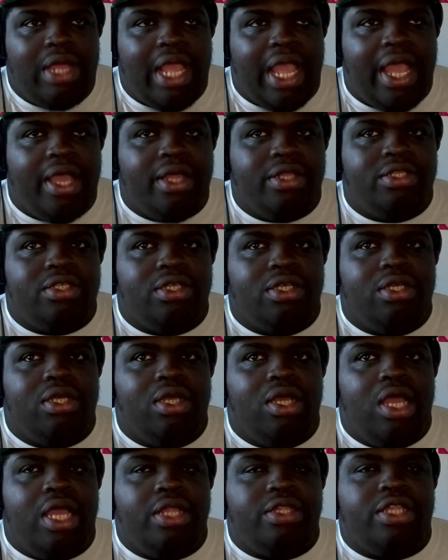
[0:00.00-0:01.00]
And
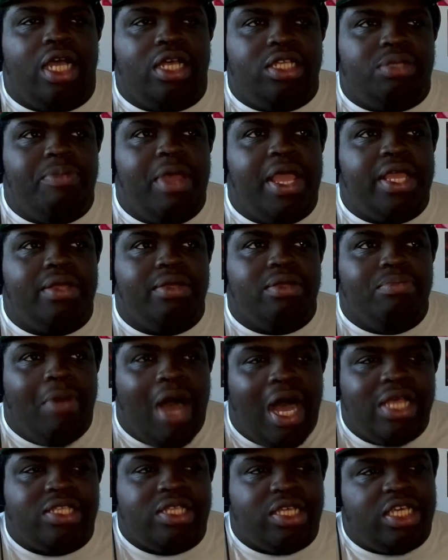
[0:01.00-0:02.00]
it does make
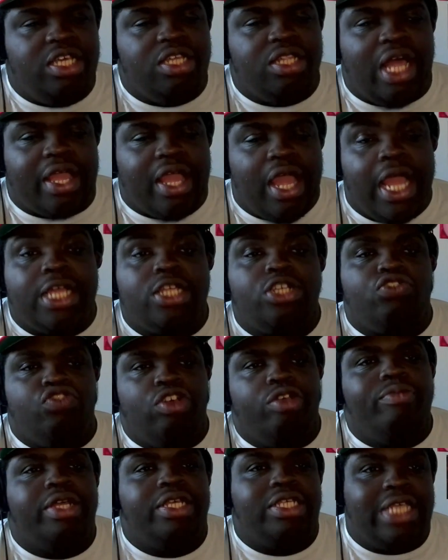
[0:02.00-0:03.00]
Masaki, like,
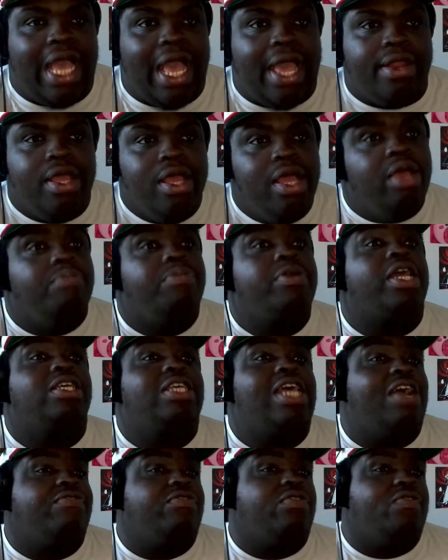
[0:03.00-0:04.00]
extremely sad.
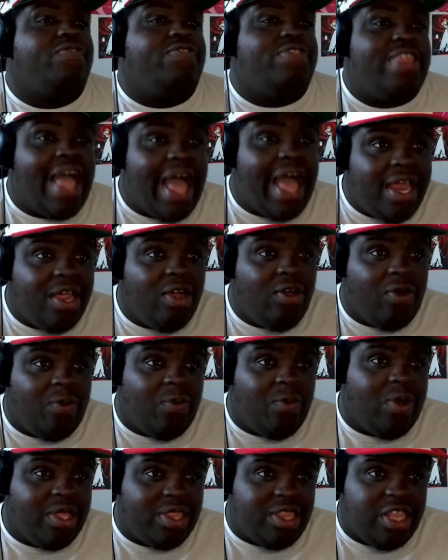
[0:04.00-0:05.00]
Because after that whole
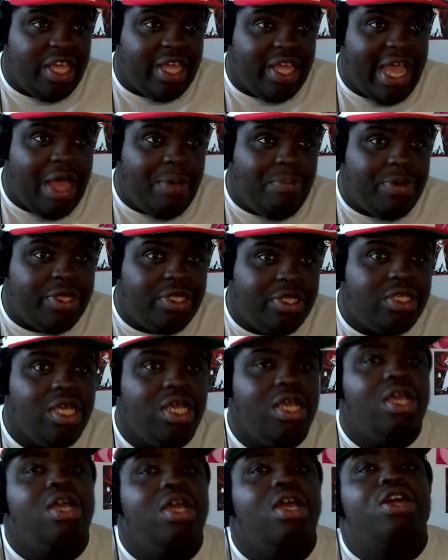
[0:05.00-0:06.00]
thing happens,
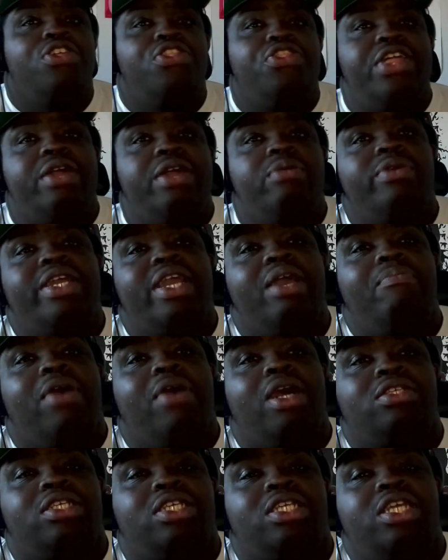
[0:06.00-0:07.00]
then we get
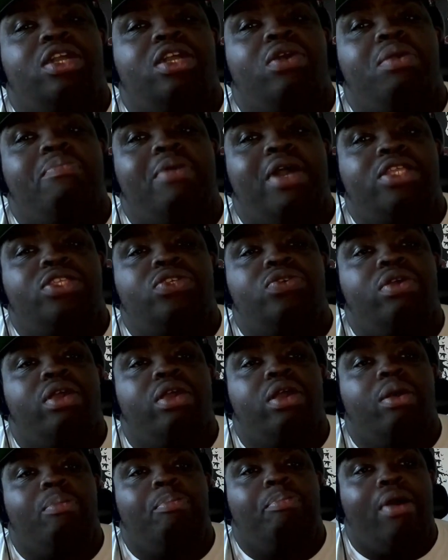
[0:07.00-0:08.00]
Masaki going back to
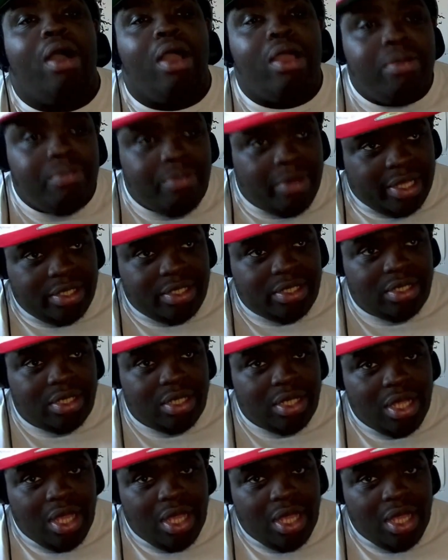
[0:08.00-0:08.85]
her apartment,